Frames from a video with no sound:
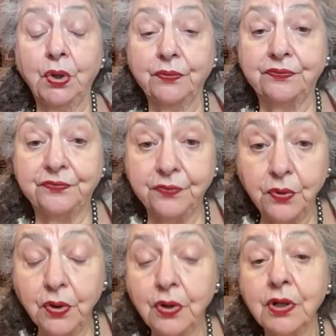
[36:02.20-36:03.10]

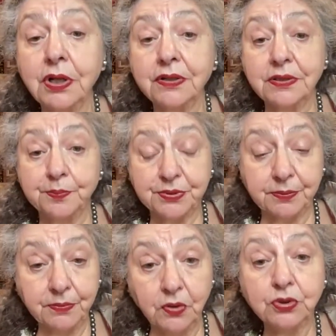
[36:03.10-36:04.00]
for the
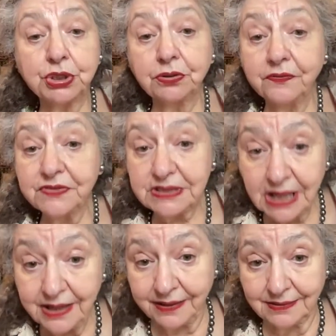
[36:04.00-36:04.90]
promotion of
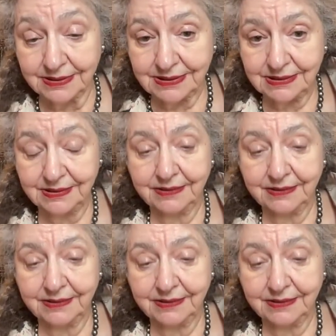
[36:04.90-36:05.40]
science.